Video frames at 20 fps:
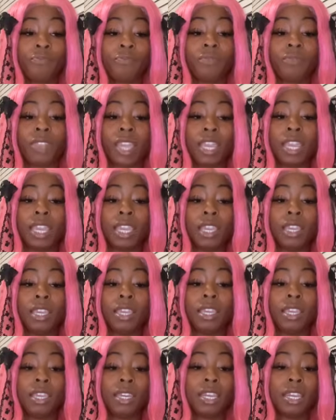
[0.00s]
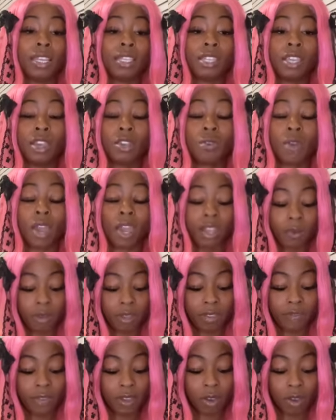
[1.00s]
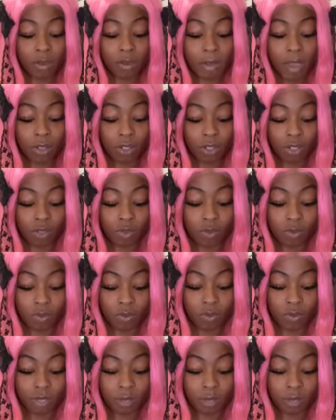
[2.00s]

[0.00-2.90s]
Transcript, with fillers: they didn't tell you how they really felt about you.